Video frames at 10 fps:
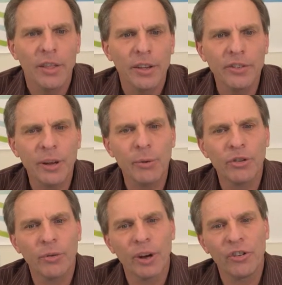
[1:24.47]
This
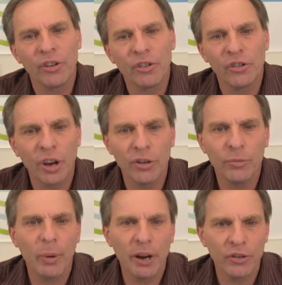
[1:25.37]
demonstration shows
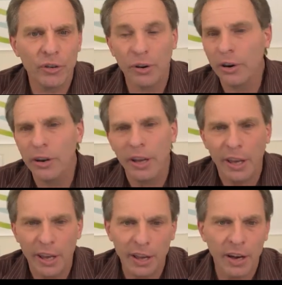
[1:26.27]
Bonjour
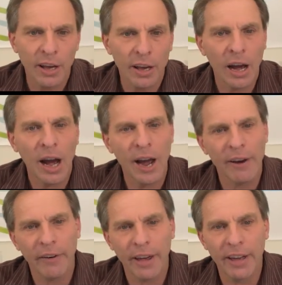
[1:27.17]
in a
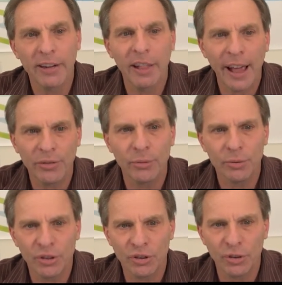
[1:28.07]
higher ed classroom
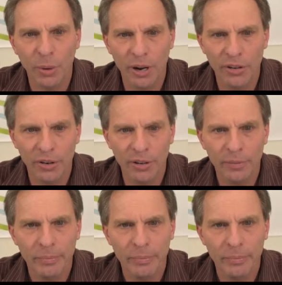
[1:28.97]
situation.